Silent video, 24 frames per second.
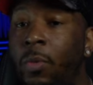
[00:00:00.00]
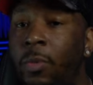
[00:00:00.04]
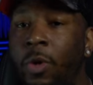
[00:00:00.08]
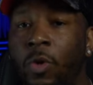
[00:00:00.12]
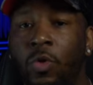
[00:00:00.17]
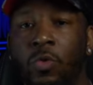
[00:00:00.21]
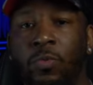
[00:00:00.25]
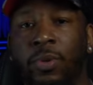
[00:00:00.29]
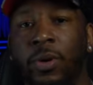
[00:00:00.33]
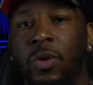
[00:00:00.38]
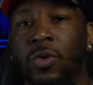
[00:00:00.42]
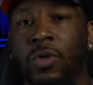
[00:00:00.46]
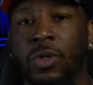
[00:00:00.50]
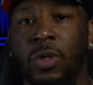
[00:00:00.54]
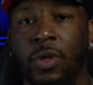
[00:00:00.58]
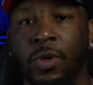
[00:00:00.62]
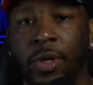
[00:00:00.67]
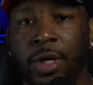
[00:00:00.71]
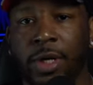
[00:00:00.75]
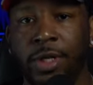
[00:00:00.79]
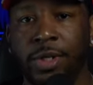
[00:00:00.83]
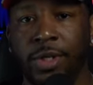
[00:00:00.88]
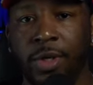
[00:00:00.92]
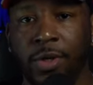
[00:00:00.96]
a woman who
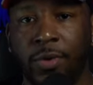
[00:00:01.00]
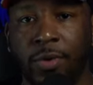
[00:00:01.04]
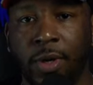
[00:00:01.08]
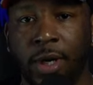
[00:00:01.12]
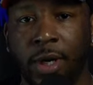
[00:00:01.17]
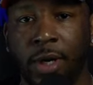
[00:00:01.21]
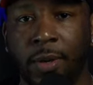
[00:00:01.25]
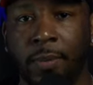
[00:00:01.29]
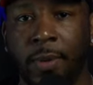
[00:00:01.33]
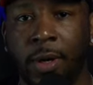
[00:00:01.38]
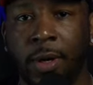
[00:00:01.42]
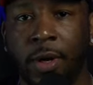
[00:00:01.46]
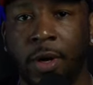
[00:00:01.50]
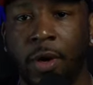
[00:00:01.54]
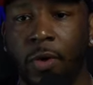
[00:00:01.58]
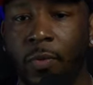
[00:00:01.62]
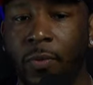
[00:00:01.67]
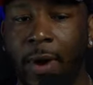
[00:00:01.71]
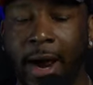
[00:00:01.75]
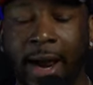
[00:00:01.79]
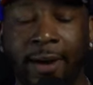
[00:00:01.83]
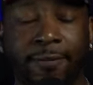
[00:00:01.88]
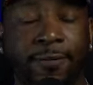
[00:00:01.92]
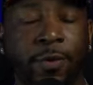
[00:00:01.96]
posts on Instagram
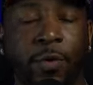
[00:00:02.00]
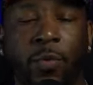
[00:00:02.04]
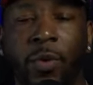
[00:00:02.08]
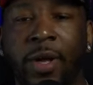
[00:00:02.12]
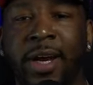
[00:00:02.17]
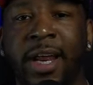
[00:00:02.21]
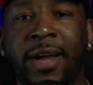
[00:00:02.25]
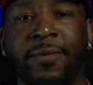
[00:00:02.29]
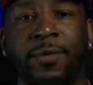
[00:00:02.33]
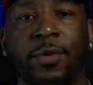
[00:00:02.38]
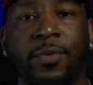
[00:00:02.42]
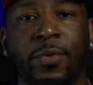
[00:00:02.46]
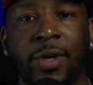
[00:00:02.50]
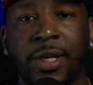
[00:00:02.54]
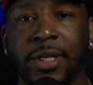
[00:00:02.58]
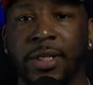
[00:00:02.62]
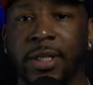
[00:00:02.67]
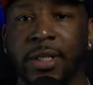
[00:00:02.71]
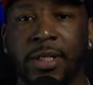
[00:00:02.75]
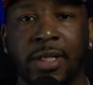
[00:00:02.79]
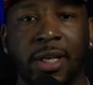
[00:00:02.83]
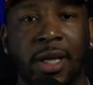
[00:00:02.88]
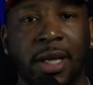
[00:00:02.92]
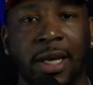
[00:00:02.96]
right for whatever
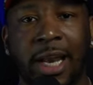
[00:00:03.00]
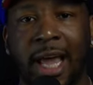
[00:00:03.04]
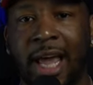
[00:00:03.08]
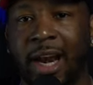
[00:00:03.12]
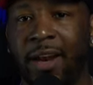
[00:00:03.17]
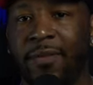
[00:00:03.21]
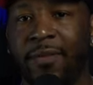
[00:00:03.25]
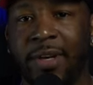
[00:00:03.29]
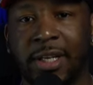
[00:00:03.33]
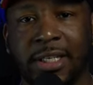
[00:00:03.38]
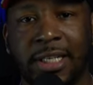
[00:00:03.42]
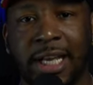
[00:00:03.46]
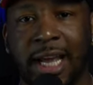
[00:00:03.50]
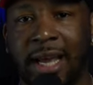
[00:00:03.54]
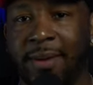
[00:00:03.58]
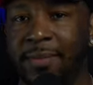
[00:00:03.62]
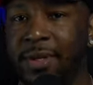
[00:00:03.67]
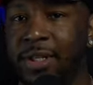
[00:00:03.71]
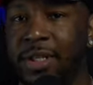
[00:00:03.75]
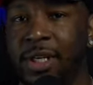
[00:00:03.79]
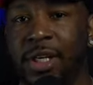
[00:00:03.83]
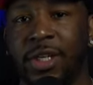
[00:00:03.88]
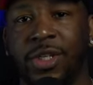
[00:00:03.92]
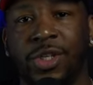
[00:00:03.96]
reason so a lot of the
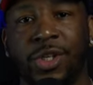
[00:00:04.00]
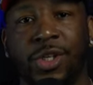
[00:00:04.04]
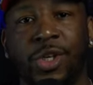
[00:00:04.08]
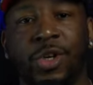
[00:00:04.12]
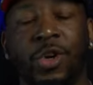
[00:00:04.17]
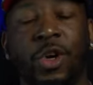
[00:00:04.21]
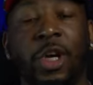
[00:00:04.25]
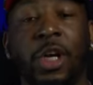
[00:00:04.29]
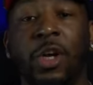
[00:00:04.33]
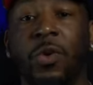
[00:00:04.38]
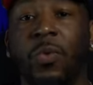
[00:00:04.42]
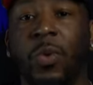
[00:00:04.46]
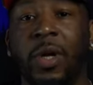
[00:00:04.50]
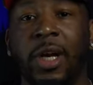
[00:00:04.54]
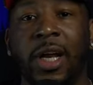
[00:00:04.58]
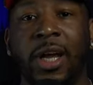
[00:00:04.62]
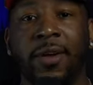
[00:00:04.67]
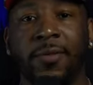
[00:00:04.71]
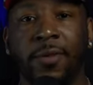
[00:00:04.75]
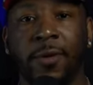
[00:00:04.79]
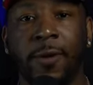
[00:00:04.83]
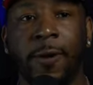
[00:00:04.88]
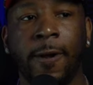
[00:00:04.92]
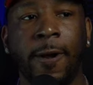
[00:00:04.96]
time it's insecurity or
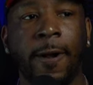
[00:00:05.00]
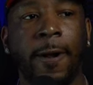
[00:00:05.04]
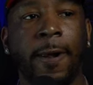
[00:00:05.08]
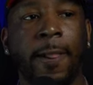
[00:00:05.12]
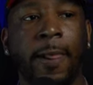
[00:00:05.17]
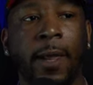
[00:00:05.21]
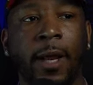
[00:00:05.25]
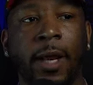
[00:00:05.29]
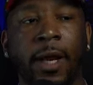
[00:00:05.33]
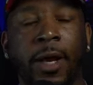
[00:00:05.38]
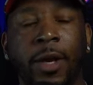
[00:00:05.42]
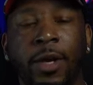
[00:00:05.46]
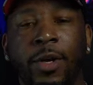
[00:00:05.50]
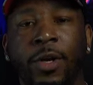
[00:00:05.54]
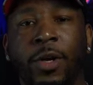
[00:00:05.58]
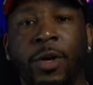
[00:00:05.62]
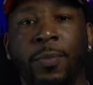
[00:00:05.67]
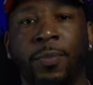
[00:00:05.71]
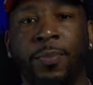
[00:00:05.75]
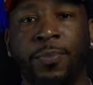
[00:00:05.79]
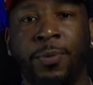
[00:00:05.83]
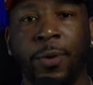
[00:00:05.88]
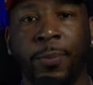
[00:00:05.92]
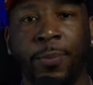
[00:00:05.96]
whatever
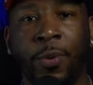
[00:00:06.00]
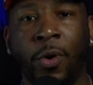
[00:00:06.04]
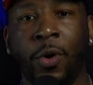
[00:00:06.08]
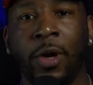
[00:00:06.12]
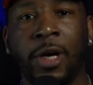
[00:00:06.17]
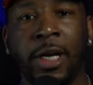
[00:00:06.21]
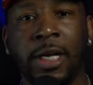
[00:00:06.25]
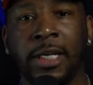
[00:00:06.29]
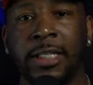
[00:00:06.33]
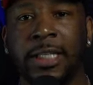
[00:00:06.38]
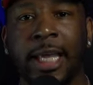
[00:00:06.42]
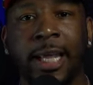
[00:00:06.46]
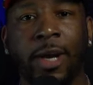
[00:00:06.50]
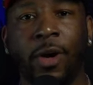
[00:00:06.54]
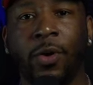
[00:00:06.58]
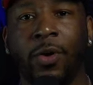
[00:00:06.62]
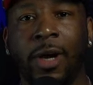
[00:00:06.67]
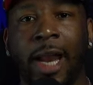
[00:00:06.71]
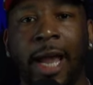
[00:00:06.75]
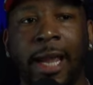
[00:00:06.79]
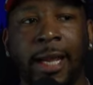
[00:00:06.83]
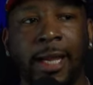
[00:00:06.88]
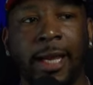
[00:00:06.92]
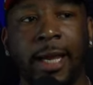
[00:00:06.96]
the, the point is they
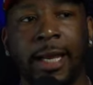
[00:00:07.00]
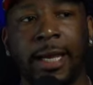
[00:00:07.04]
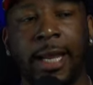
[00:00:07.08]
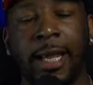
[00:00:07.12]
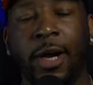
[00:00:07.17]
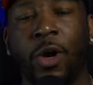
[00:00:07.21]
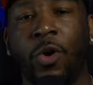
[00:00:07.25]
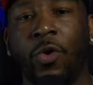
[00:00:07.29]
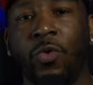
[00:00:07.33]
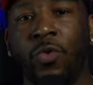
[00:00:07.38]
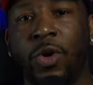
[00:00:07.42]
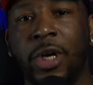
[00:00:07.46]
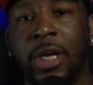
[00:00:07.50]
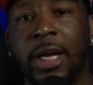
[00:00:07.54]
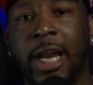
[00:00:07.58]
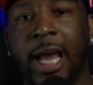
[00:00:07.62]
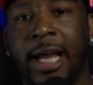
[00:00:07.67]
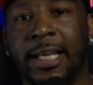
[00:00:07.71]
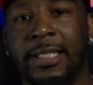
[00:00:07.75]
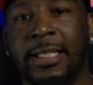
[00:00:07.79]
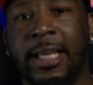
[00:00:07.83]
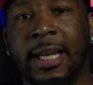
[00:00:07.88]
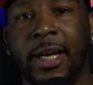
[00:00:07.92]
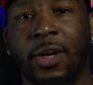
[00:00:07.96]
don't like it and they don't
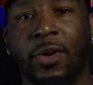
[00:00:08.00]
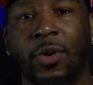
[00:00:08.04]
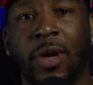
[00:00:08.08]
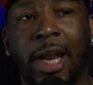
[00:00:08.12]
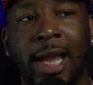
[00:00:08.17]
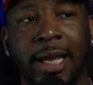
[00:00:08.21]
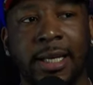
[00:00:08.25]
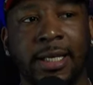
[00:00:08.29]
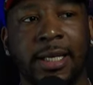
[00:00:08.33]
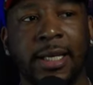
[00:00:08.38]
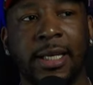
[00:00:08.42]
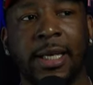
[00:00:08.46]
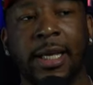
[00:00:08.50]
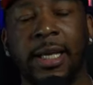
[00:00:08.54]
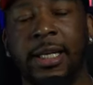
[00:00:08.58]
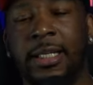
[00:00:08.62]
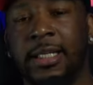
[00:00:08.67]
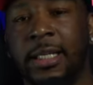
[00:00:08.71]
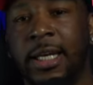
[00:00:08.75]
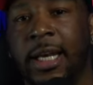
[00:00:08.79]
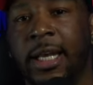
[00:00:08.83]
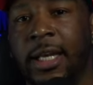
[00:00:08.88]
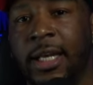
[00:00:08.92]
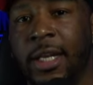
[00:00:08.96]
realize they don't like it
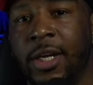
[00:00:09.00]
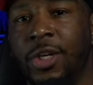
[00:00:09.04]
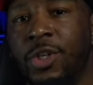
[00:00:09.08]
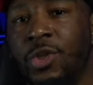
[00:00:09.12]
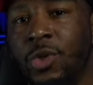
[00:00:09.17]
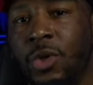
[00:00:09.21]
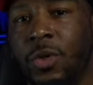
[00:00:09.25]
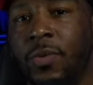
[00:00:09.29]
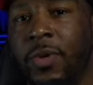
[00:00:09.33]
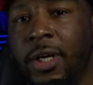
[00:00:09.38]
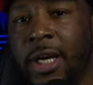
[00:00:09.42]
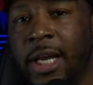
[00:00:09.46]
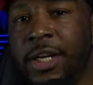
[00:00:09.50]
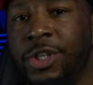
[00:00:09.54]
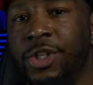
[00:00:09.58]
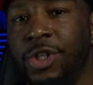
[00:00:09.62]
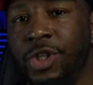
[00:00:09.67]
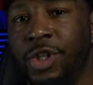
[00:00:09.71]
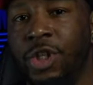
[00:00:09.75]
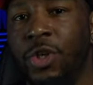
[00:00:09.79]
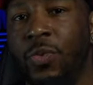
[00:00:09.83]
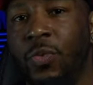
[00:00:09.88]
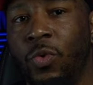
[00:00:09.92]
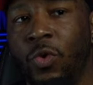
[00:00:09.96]
until they get into a
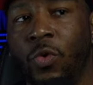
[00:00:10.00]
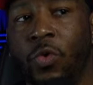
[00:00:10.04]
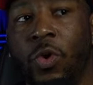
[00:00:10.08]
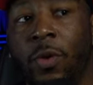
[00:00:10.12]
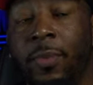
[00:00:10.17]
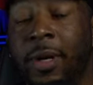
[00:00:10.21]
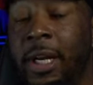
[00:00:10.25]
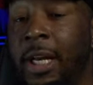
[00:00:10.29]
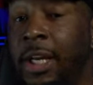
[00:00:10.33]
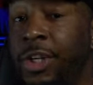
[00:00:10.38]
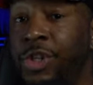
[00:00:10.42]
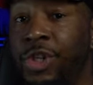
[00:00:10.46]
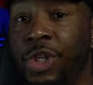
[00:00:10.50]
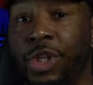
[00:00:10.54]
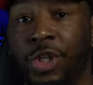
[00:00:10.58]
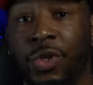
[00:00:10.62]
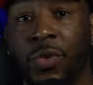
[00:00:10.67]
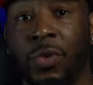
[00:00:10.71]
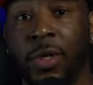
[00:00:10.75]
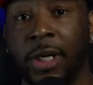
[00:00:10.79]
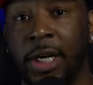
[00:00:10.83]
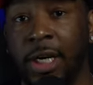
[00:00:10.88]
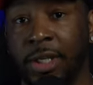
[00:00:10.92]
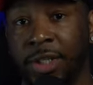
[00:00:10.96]
relationship with a woman and
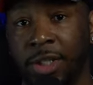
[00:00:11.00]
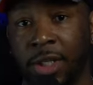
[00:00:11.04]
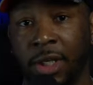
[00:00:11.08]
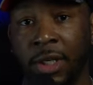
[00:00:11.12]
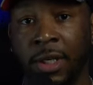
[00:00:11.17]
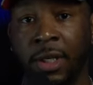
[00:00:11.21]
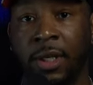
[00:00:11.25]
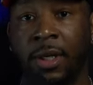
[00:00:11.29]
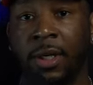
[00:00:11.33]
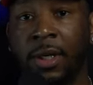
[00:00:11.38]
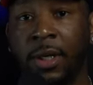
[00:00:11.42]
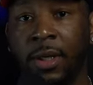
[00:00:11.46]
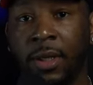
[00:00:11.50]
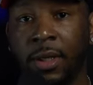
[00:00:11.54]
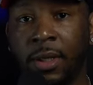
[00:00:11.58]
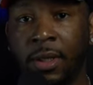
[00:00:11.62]
she doing that shit